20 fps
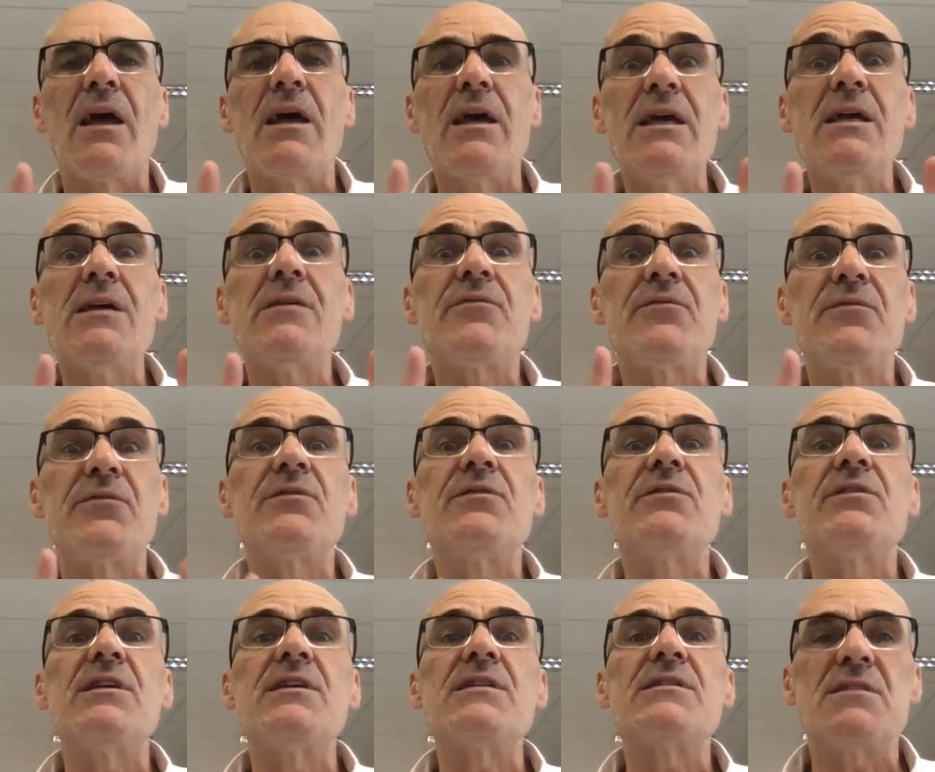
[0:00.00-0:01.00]
If
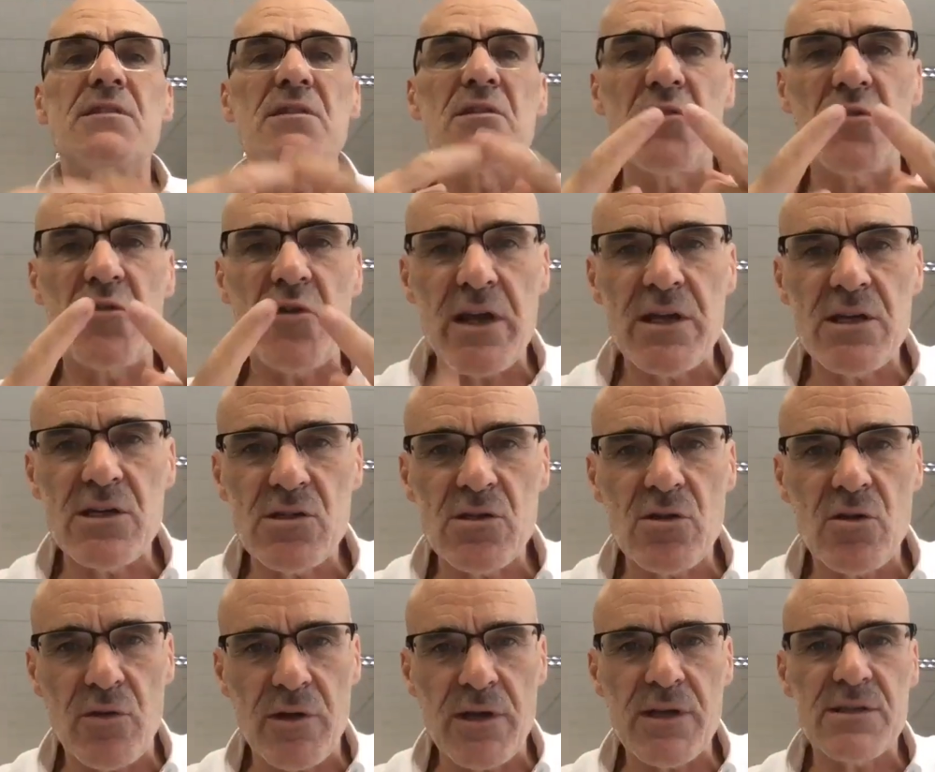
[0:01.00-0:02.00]
this
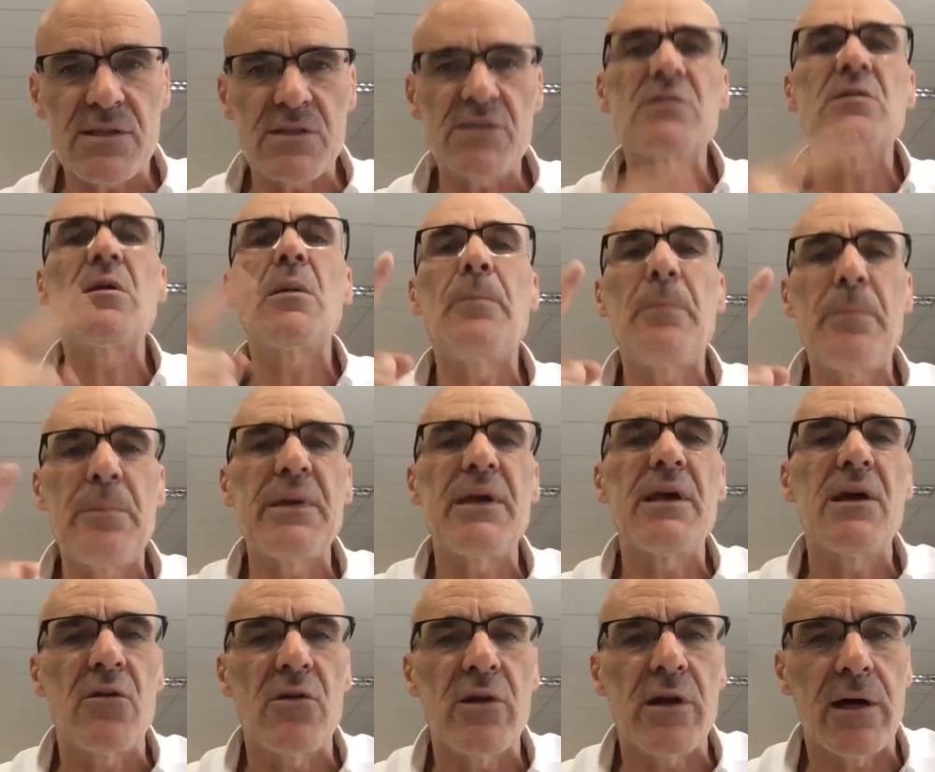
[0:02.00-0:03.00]
ratio is
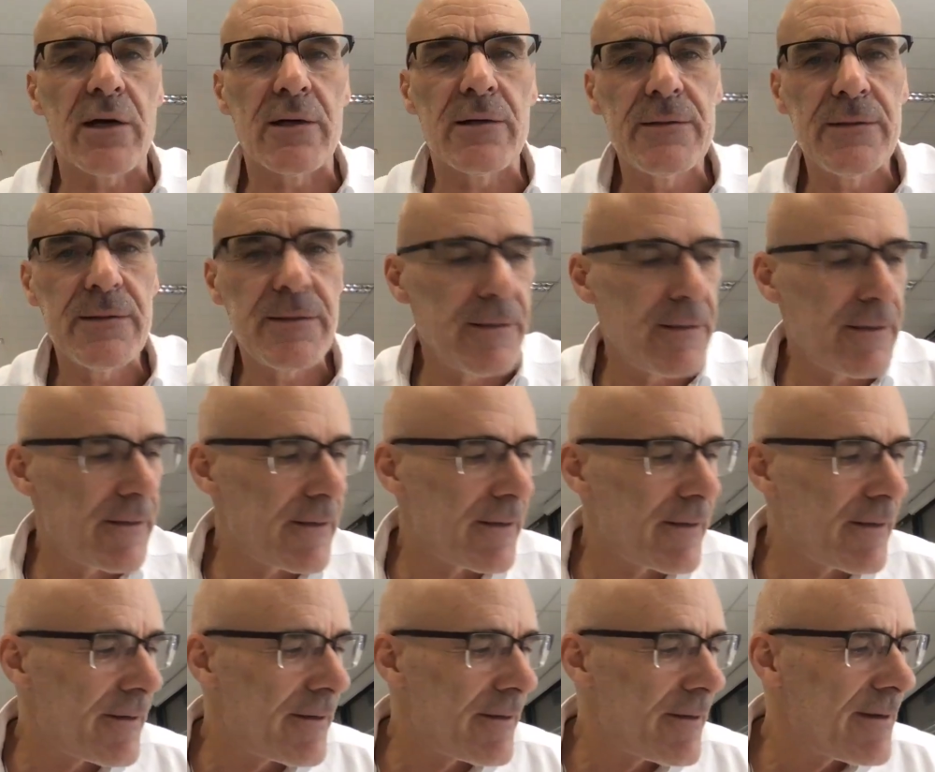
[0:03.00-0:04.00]
superior
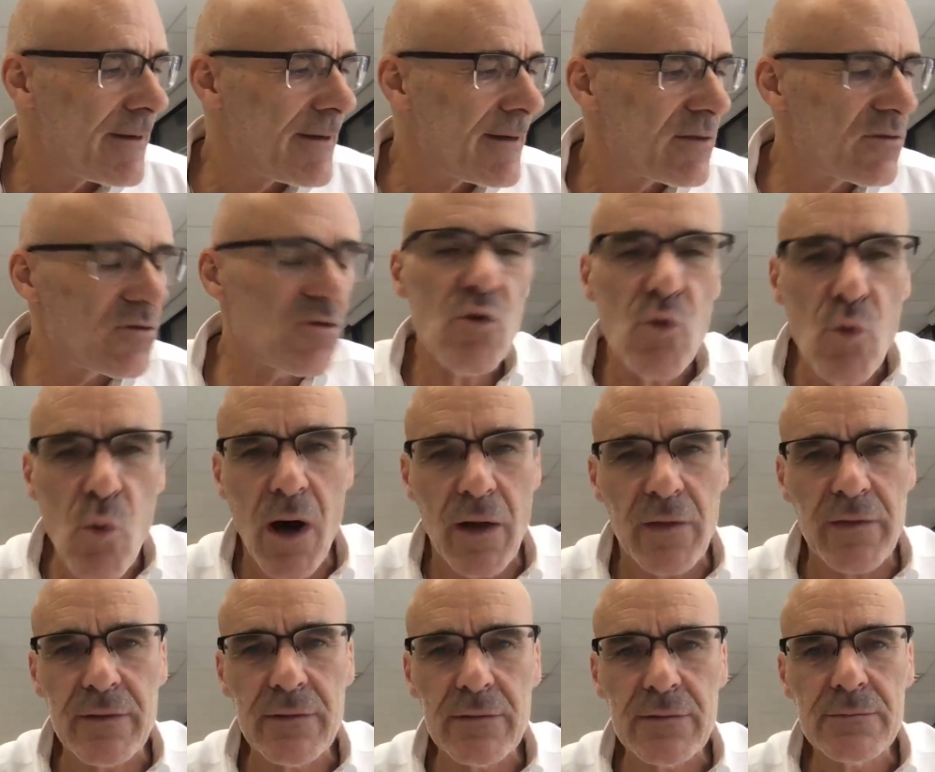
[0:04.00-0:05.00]
to
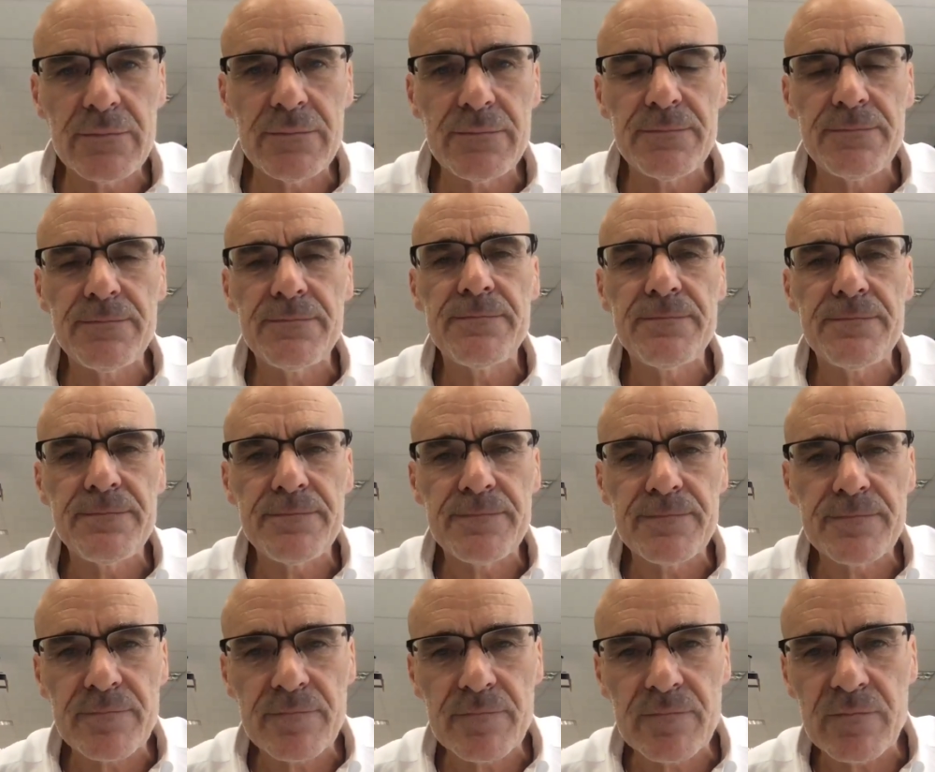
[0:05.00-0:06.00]
one,
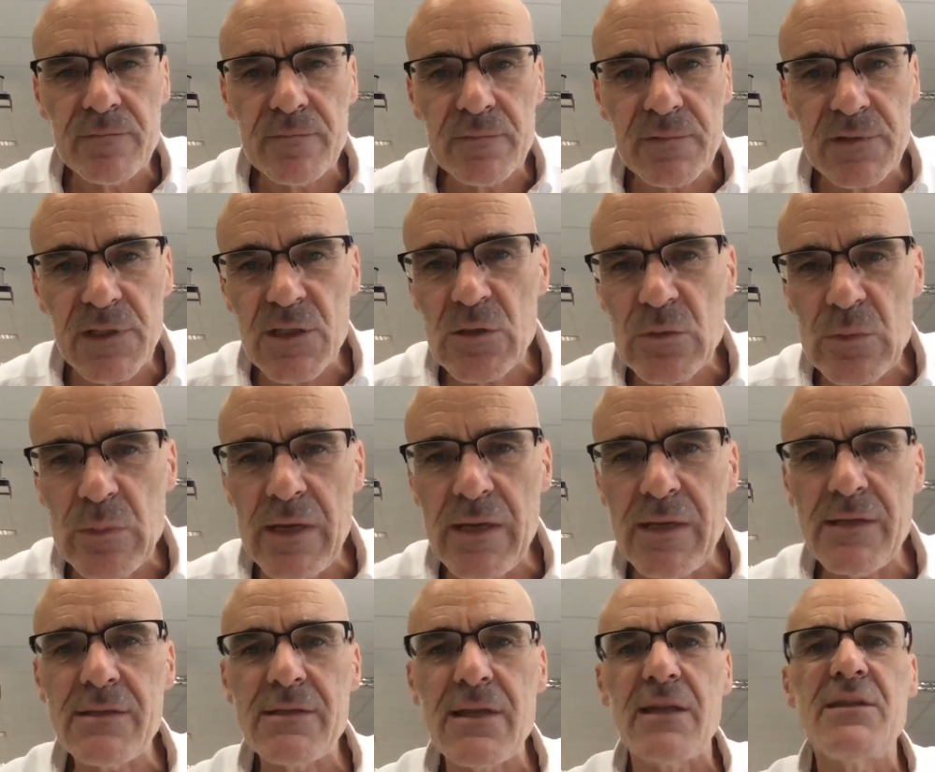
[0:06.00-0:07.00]
this
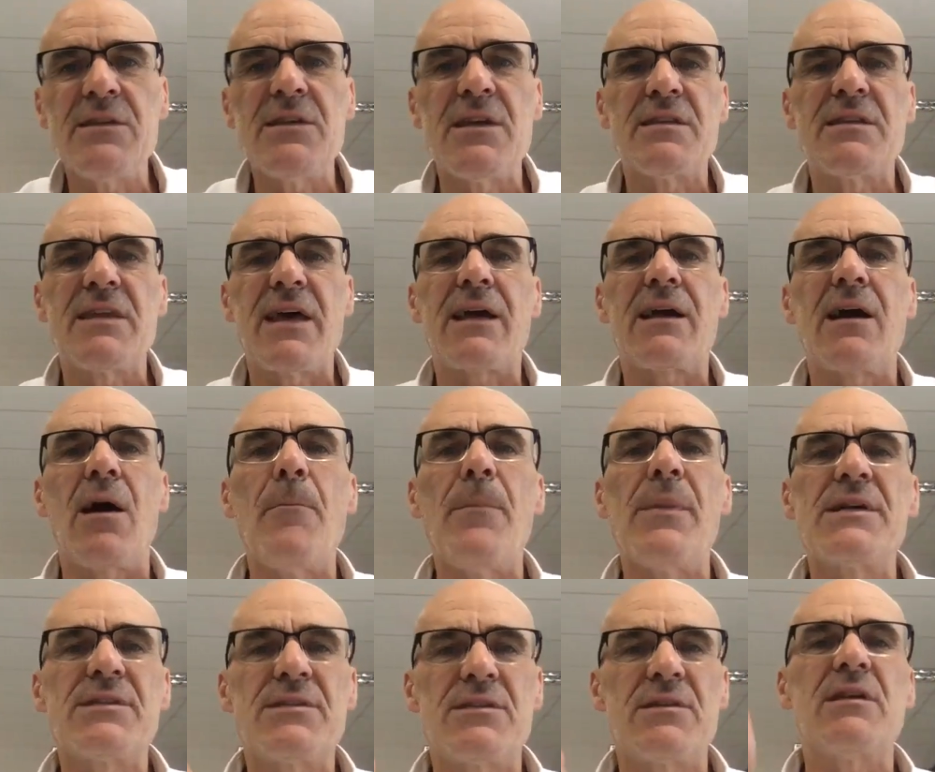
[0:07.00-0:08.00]
means that the attacker
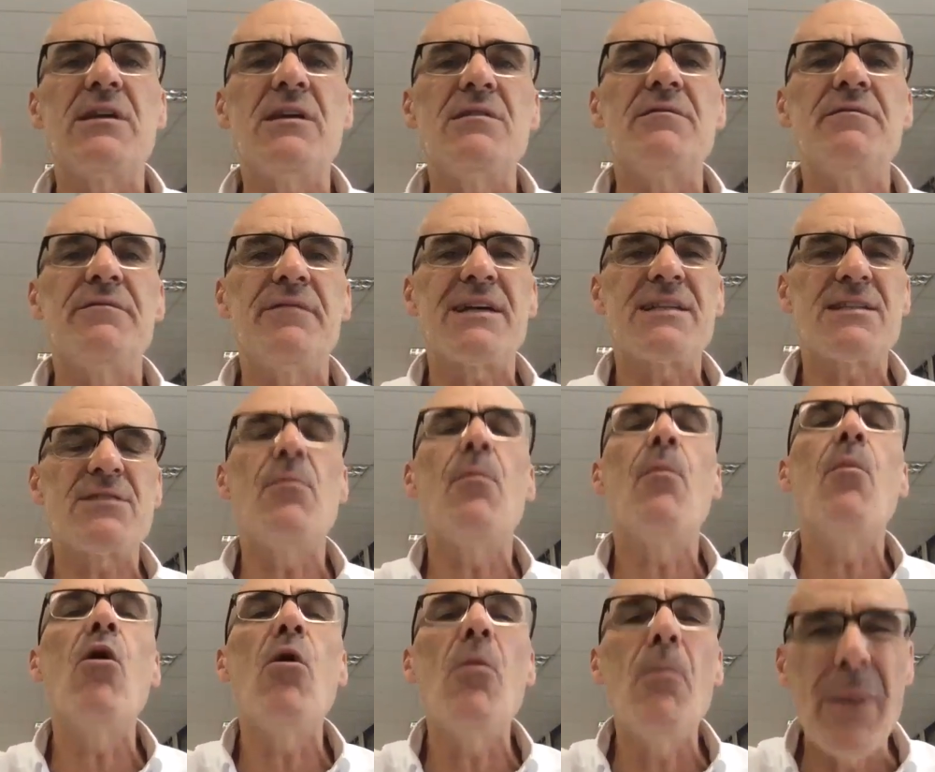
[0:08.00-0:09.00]
must invest
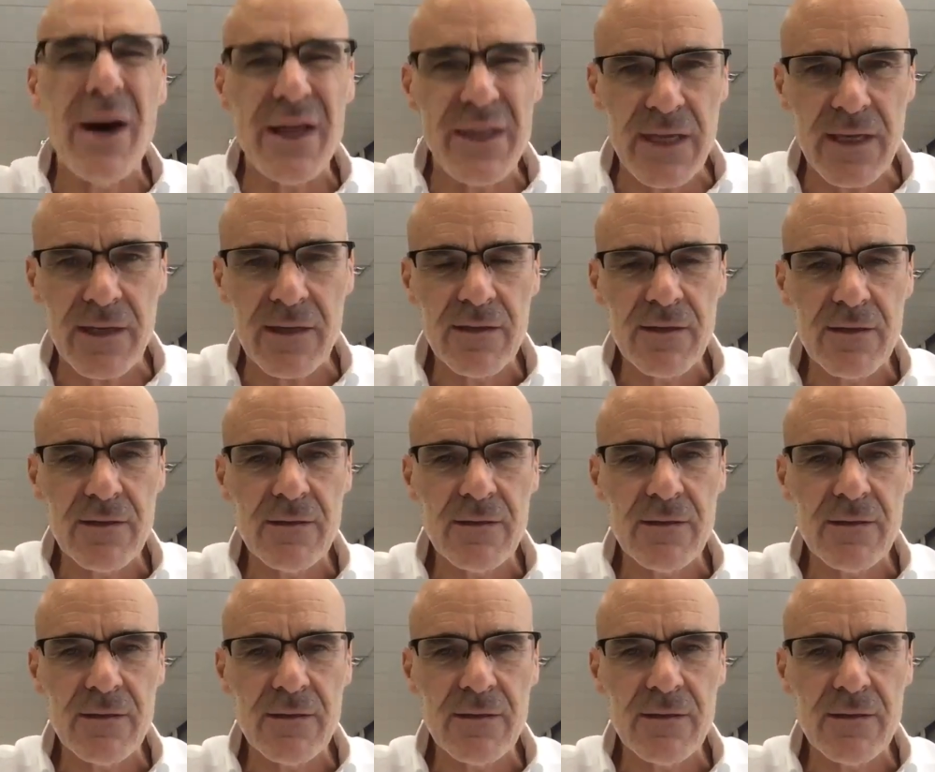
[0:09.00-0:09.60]
more money